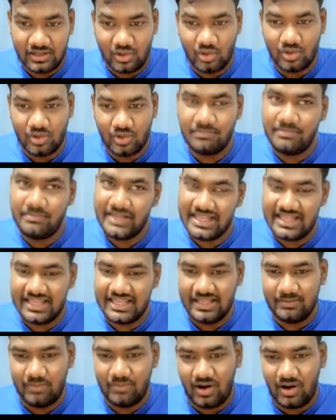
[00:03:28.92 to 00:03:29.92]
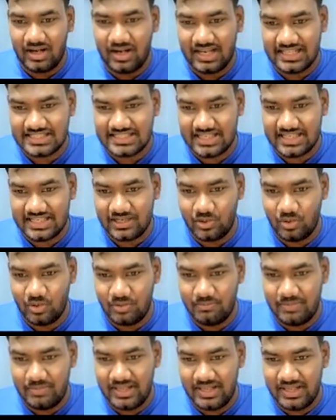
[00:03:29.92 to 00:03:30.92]
Good B he bought, let's say
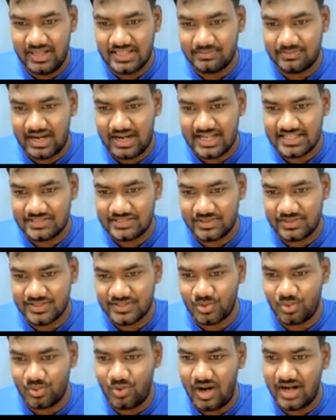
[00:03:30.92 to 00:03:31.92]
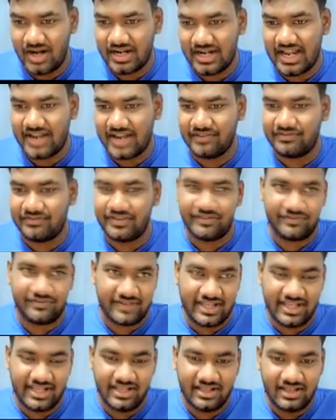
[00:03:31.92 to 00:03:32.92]
good B's price was
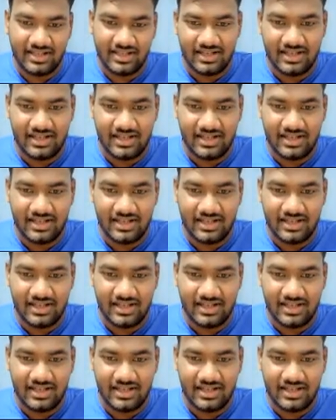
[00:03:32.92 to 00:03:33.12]
250.